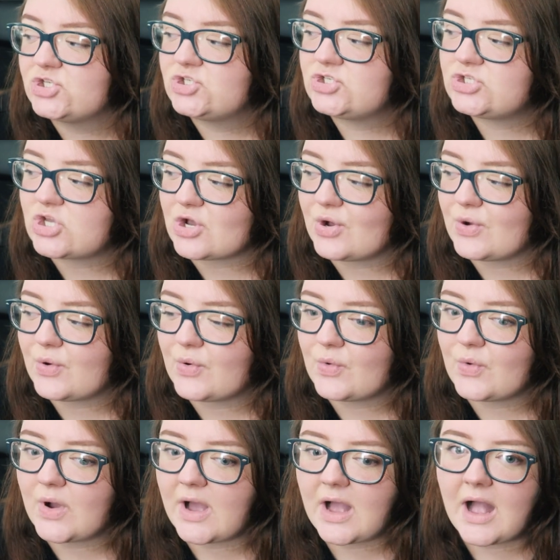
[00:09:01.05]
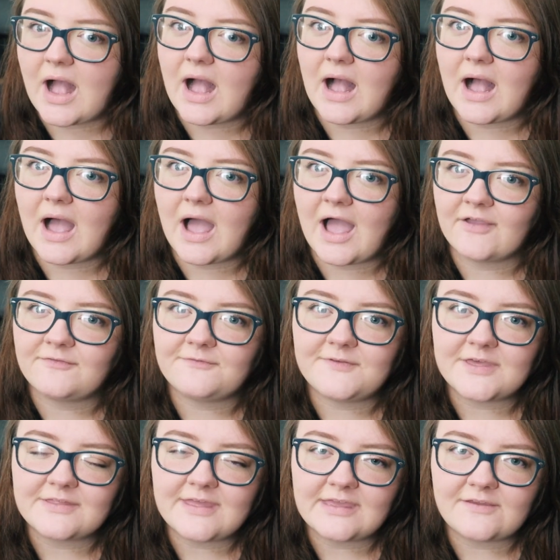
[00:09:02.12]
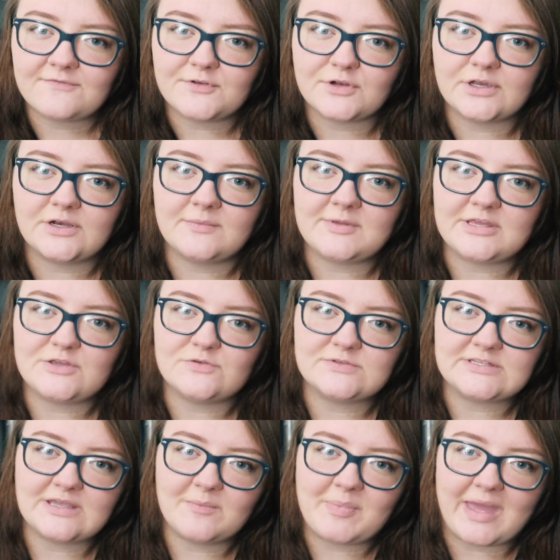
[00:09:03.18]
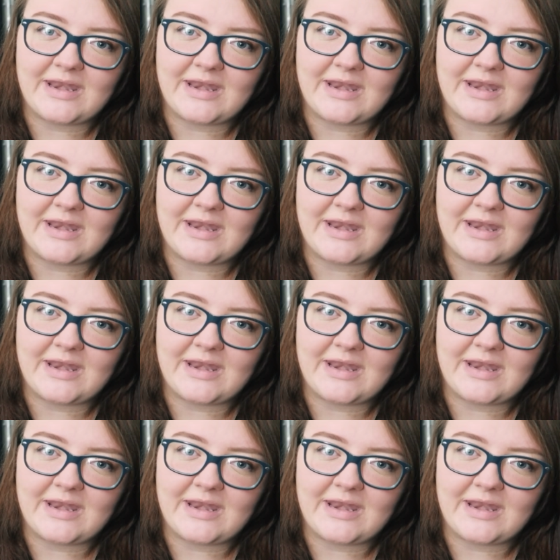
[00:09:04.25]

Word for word: So I feel like if you're gonna be using a